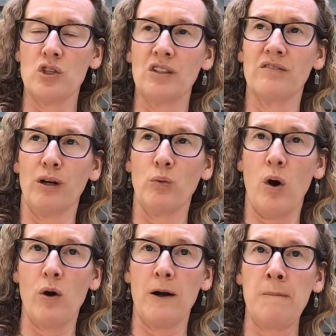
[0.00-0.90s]
are
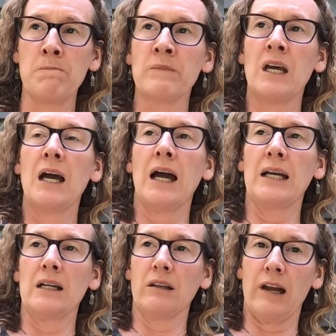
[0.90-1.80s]
usually very welcome.
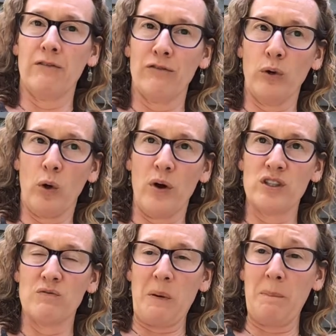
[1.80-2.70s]
I get a lot of
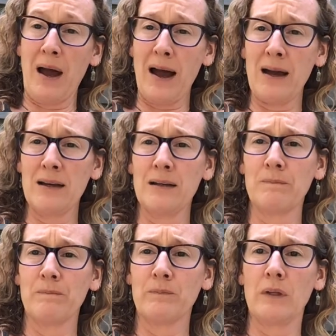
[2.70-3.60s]
requests for
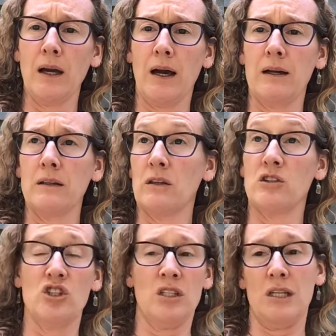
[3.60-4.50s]
back,
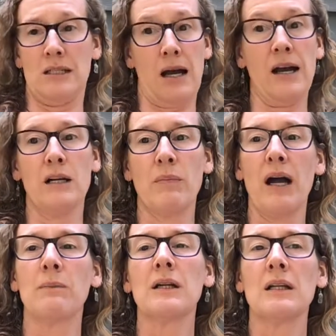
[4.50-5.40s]
the
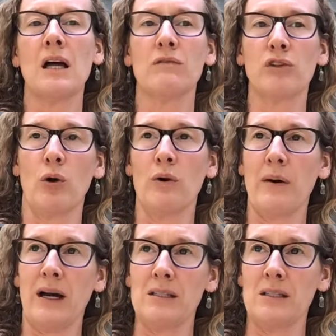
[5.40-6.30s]
entire back, but a lot
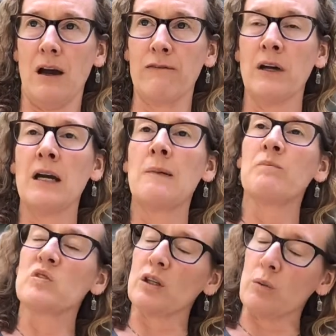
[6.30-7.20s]
of lower back stuff.
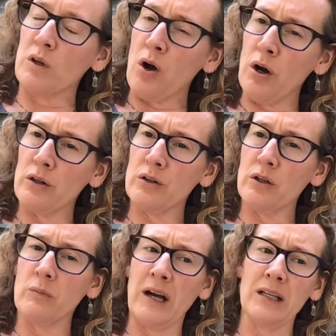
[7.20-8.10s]
It's a little bit
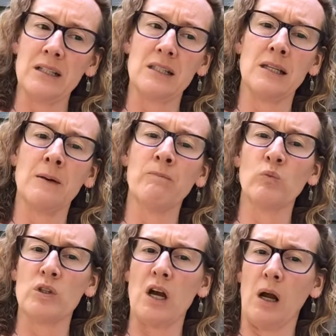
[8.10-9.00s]
harder during
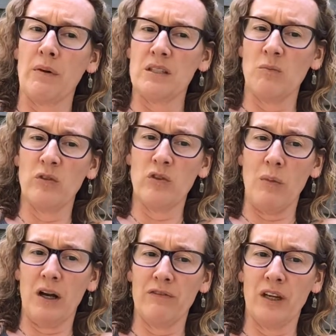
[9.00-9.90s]
pregnancy. We'll talk
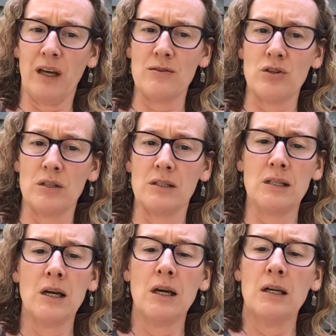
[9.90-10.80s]
about some of the
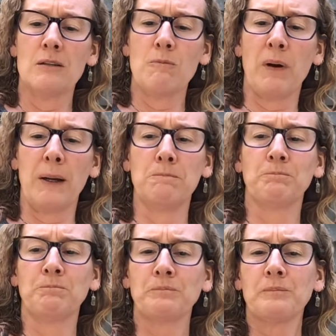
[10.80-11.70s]
modifications,
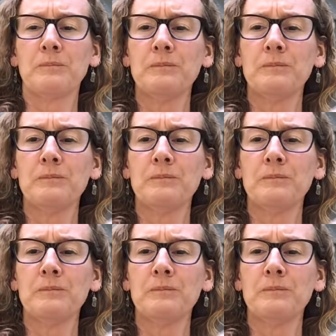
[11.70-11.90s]
but